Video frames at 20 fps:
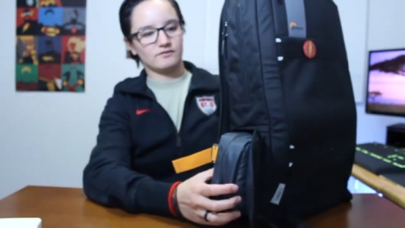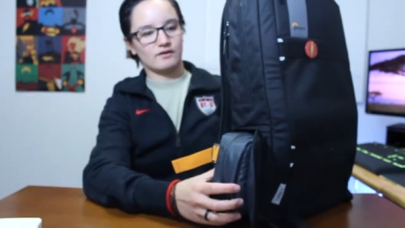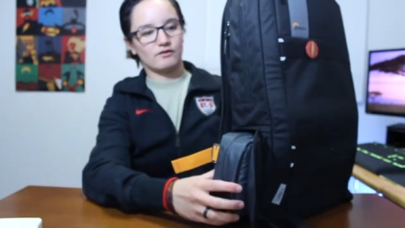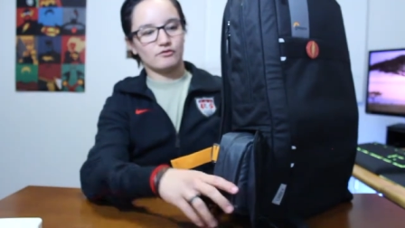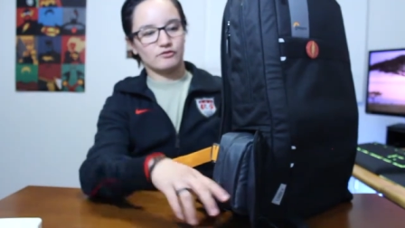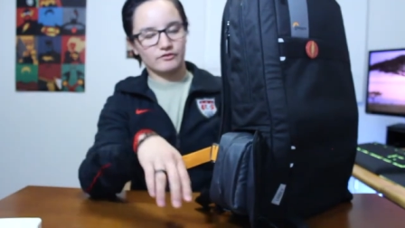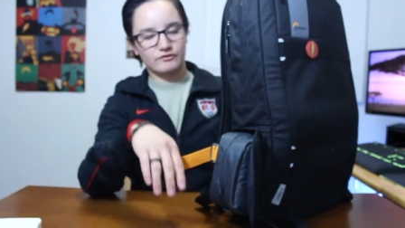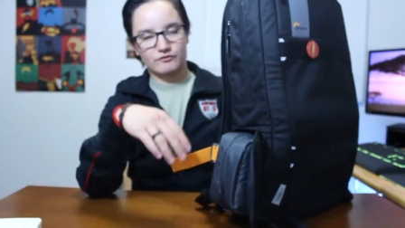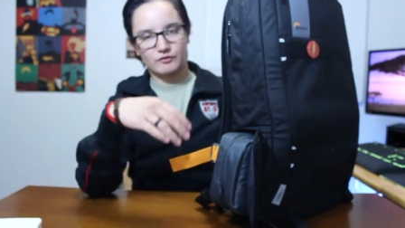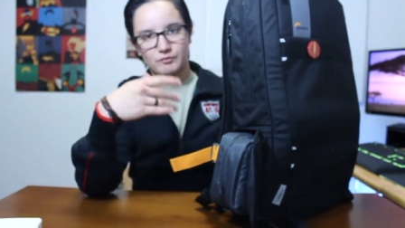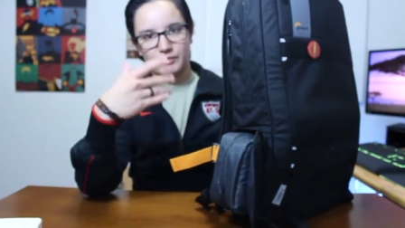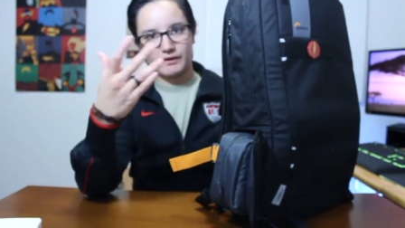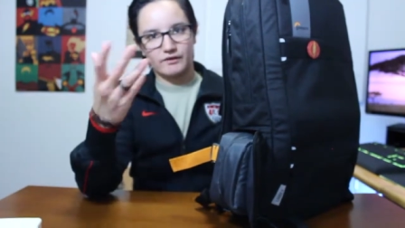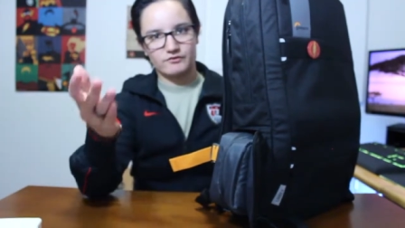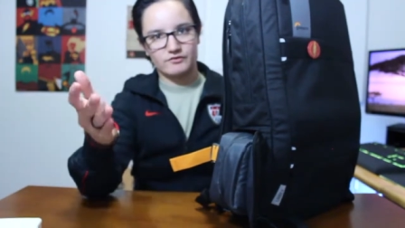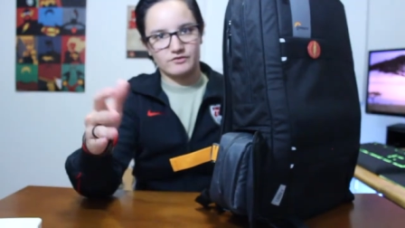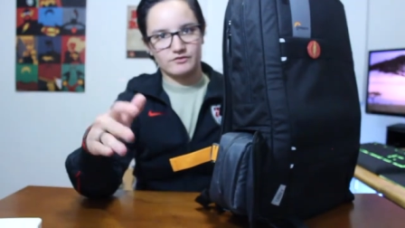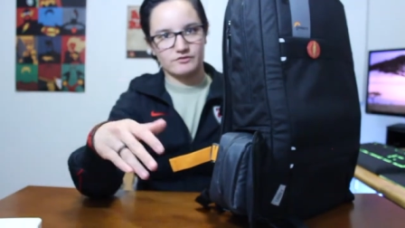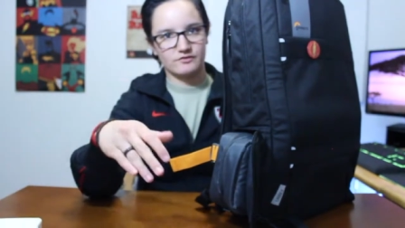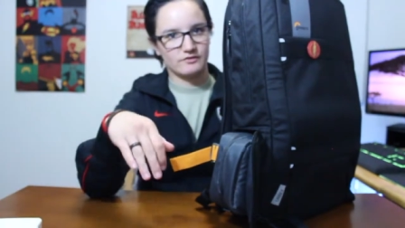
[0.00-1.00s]
I was looking for
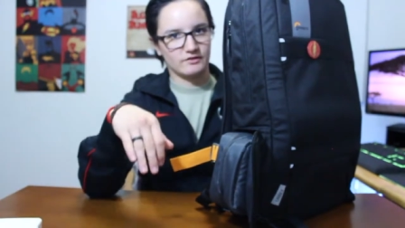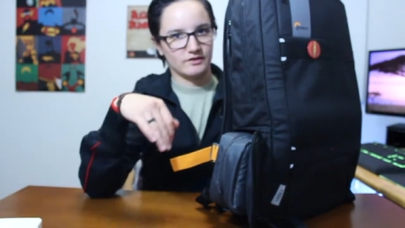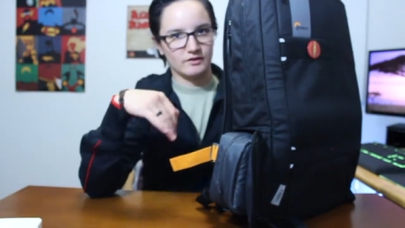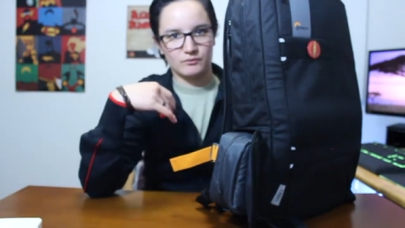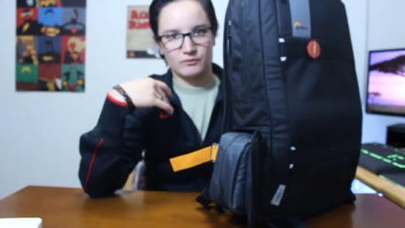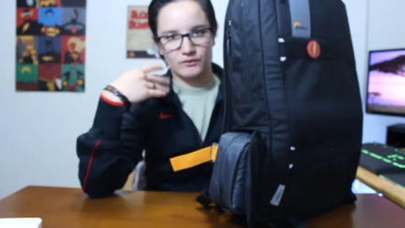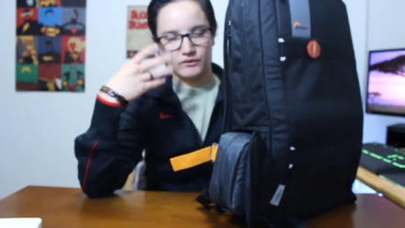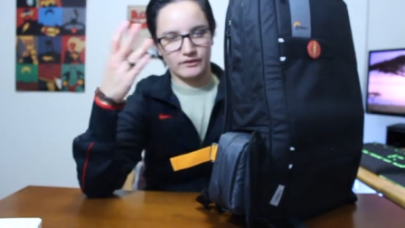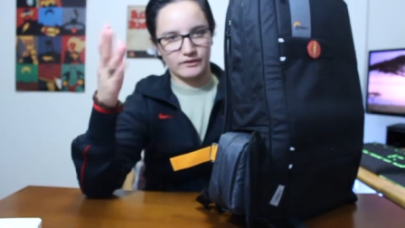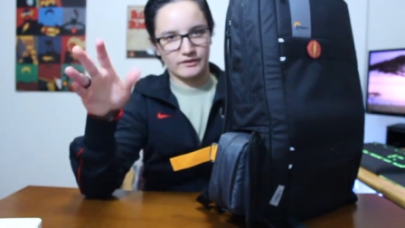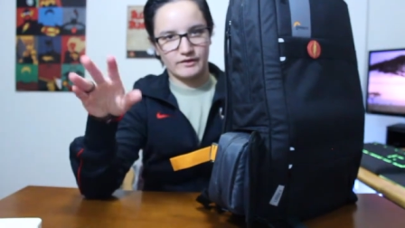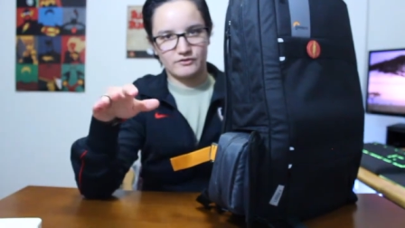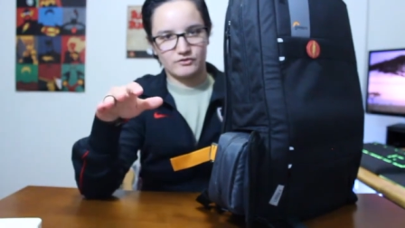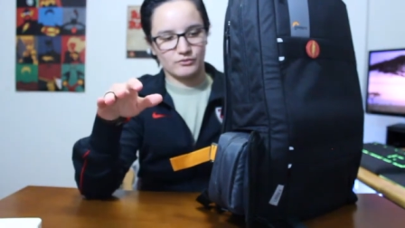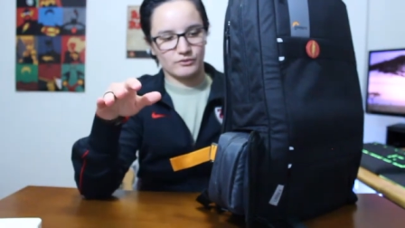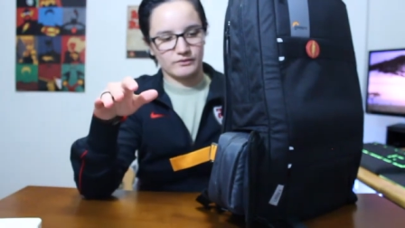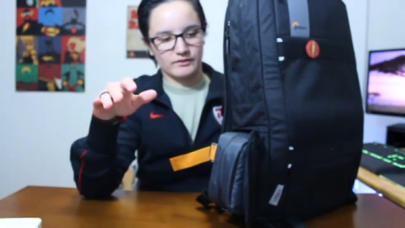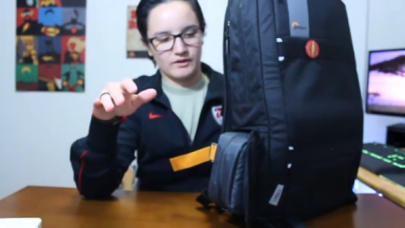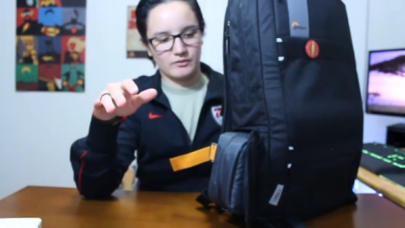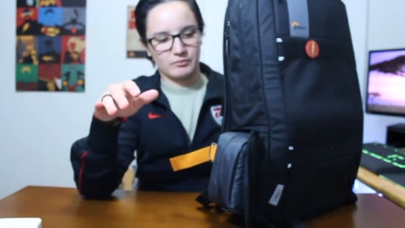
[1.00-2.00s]
pouches to get more organized
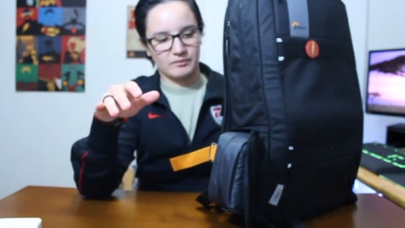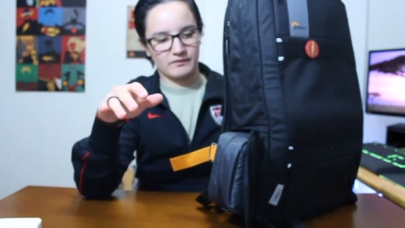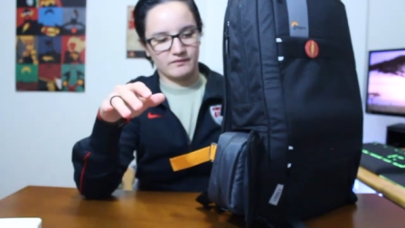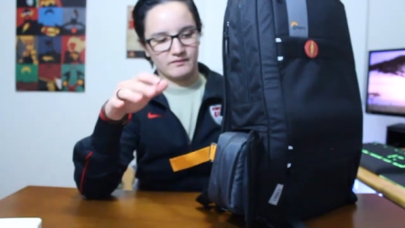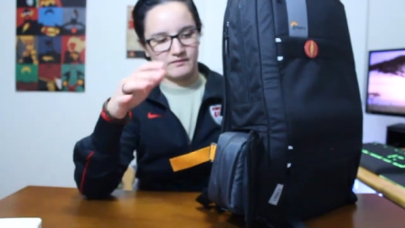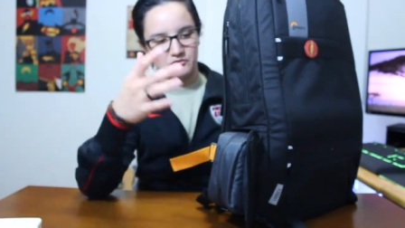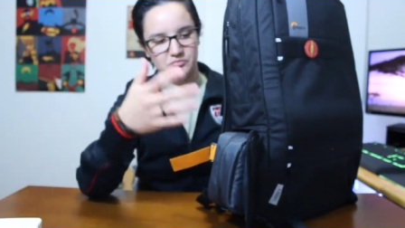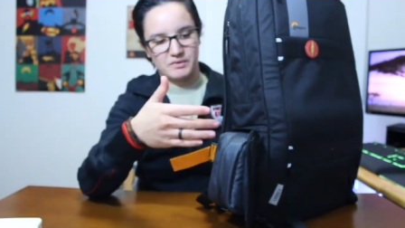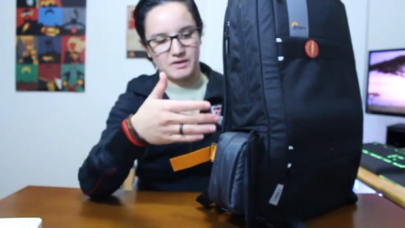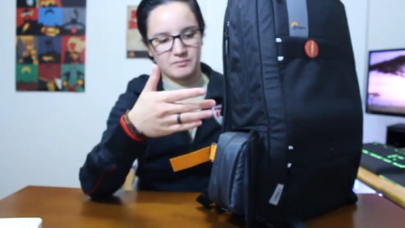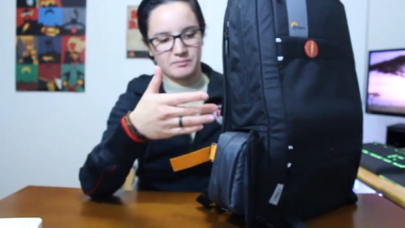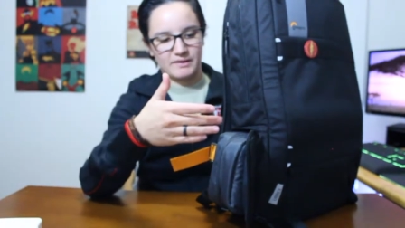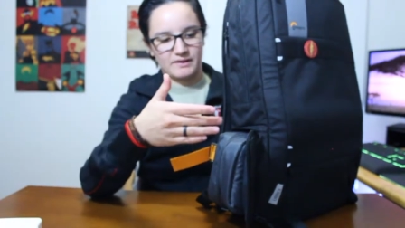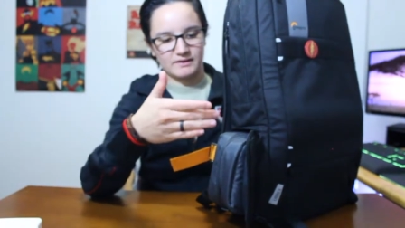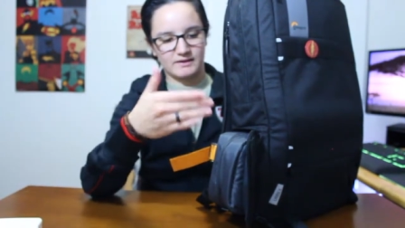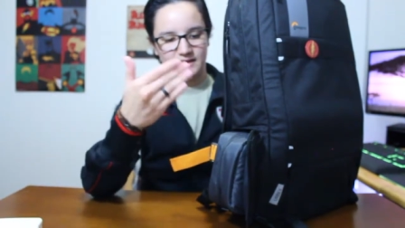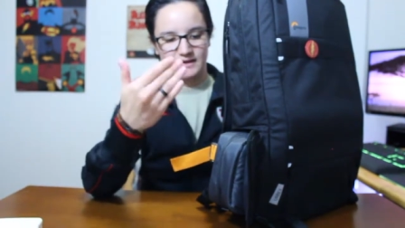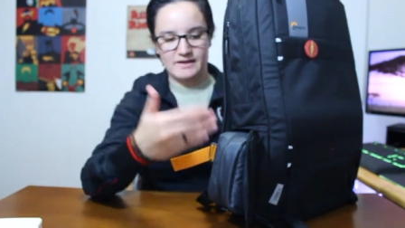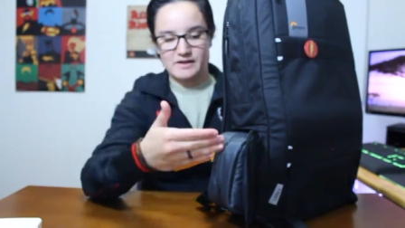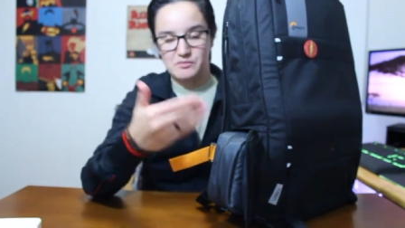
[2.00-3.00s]
and whatnot, but then this
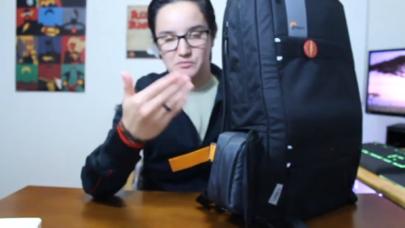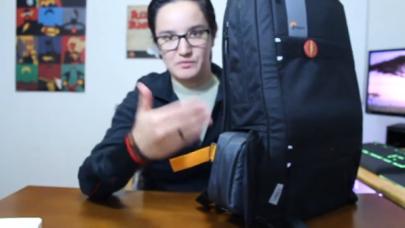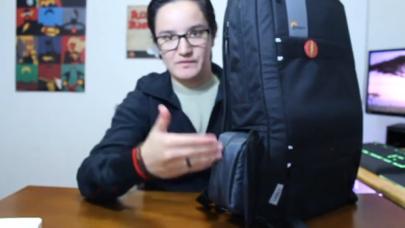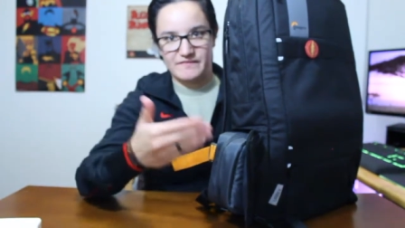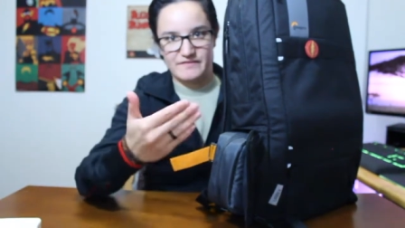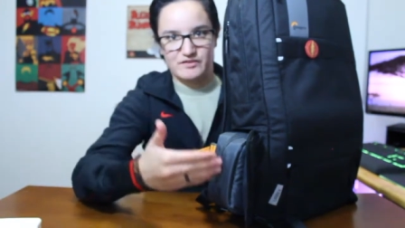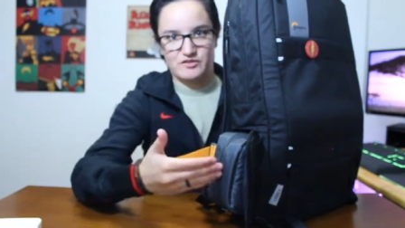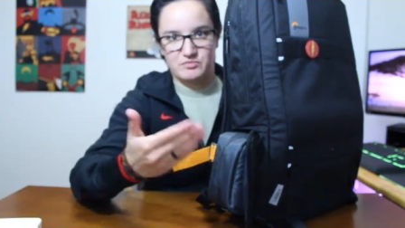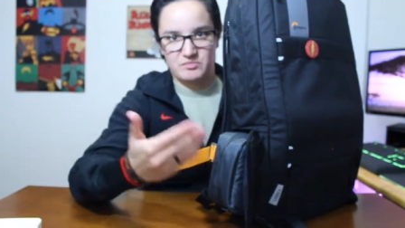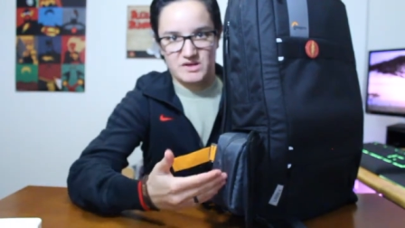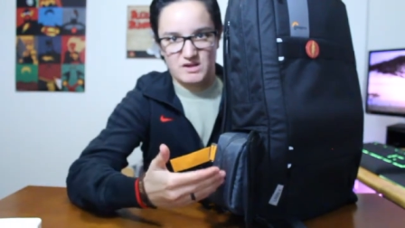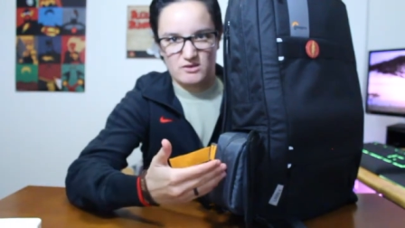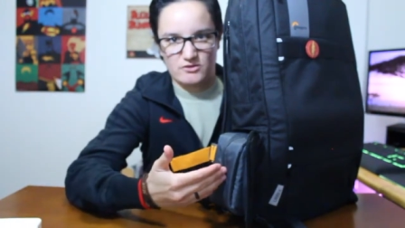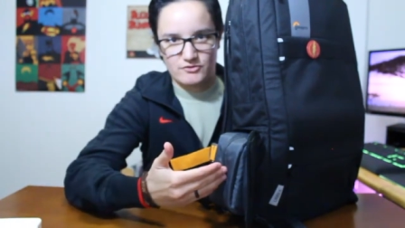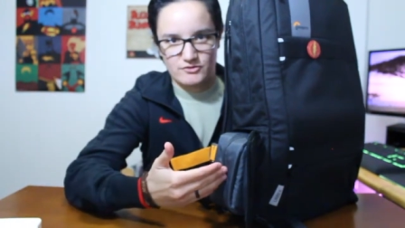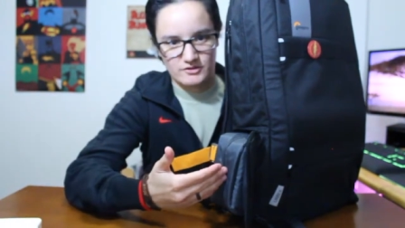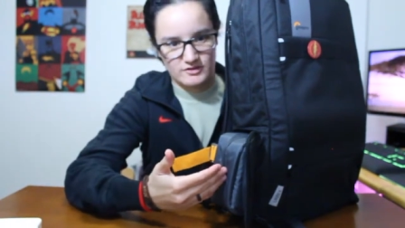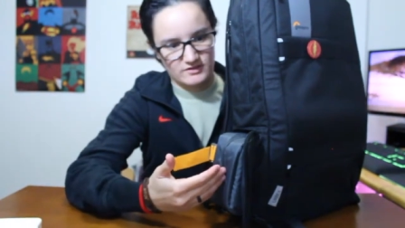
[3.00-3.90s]
backpack came with this pouch,